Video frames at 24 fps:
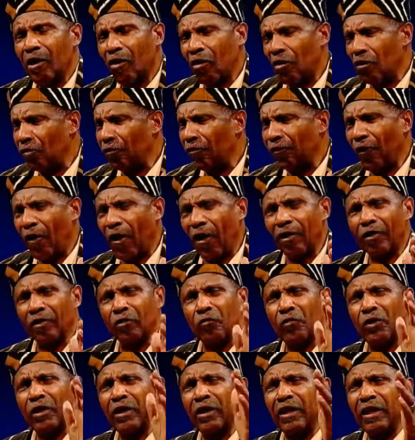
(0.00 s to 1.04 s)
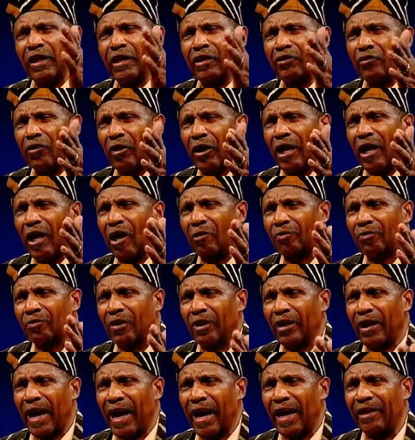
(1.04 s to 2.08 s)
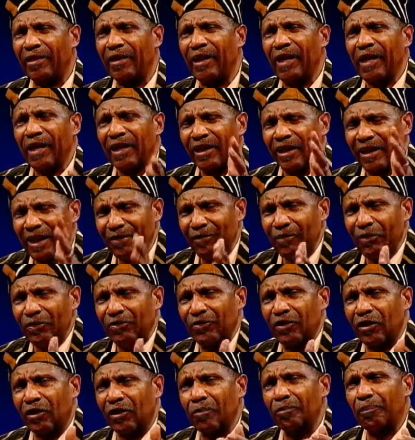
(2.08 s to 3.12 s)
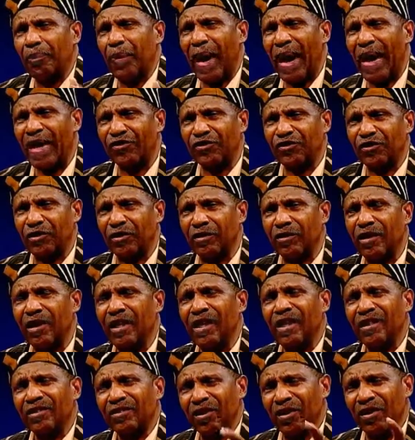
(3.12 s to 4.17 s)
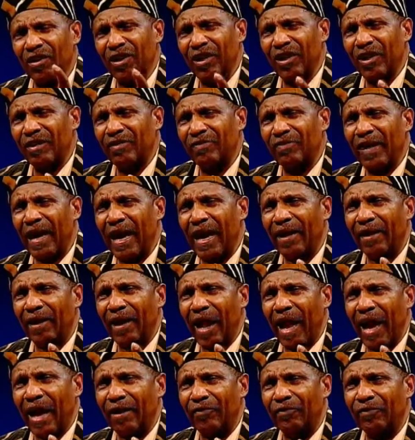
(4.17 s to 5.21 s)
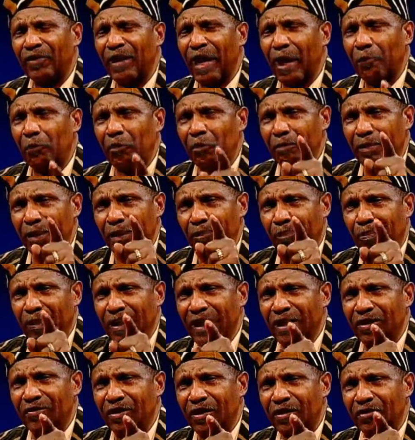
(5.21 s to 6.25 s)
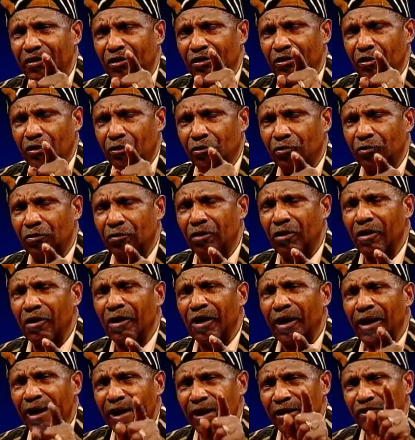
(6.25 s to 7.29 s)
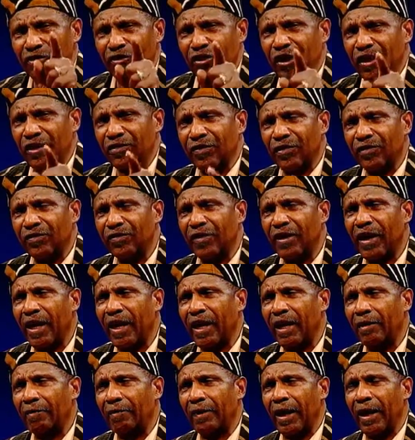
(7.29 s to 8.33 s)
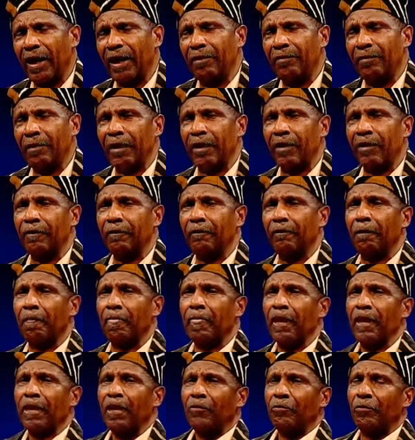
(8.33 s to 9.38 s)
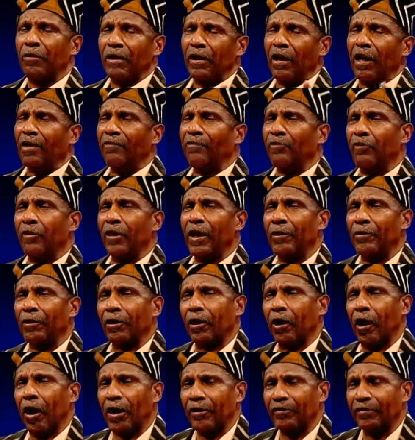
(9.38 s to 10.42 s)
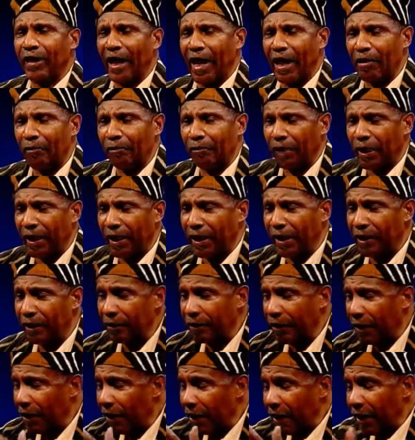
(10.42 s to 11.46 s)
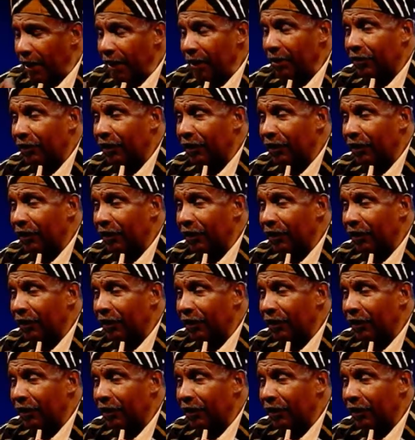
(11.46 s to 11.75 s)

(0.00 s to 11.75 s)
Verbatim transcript: Oh, Father, we need your help tonight. Give us the compassion to live that life that would be pleasing to you. In Jesus' name, amen. We love you here at God's Got a Plan, and